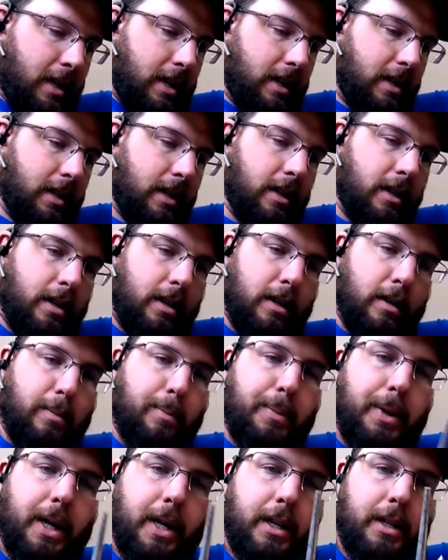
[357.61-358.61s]
Uh,
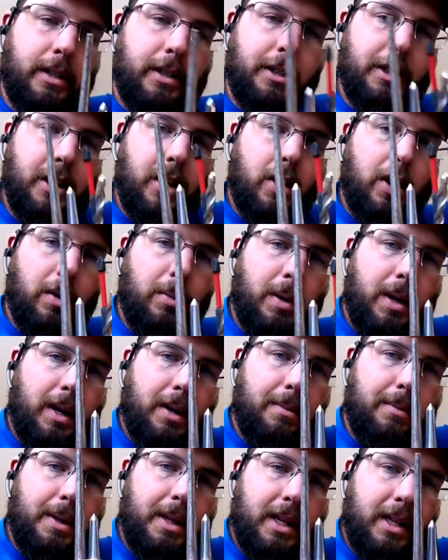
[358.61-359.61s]
punch,
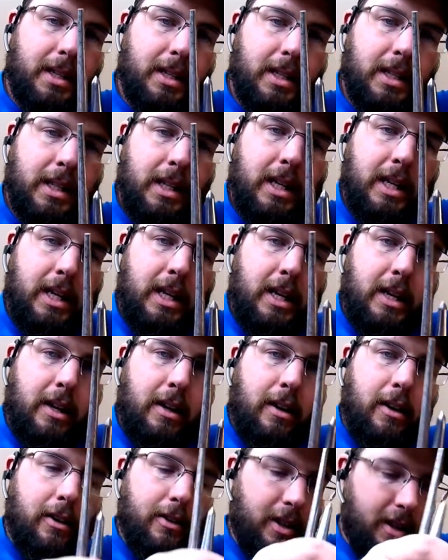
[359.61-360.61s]
carbide bits,
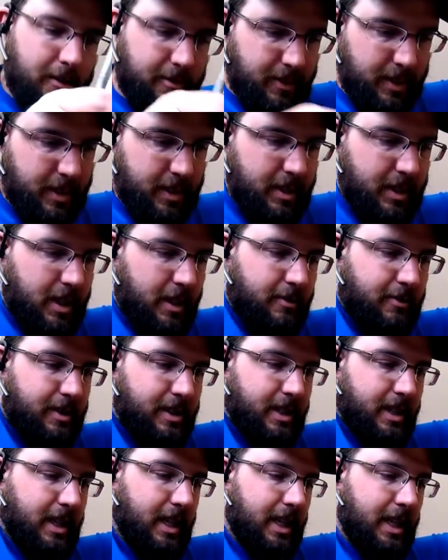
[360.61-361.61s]
all that fun stuff
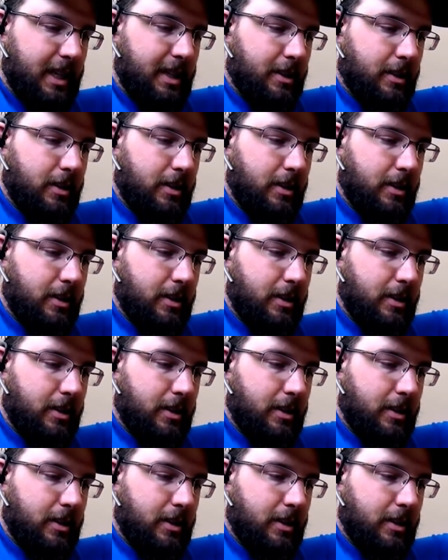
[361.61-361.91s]
is in here.